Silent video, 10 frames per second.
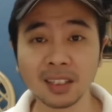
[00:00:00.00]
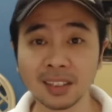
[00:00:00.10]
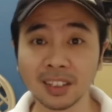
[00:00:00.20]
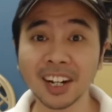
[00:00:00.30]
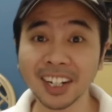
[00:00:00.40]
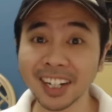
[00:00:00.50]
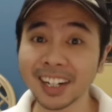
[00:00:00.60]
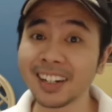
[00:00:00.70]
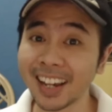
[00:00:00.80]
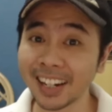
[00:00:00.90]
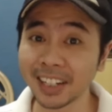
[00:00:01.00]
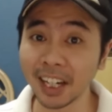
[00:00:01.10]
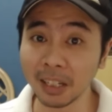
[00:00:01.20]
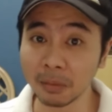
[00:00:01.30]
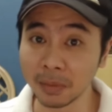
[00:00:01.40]
dark and light
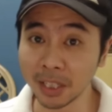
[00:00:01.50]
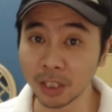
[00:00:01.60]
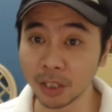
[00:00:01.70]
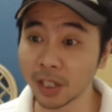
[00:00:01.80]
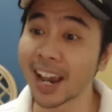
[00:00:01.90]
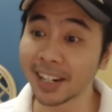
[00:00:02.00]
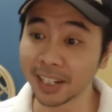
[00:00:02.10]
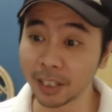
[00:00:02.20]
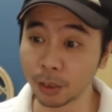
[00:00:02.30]
elements added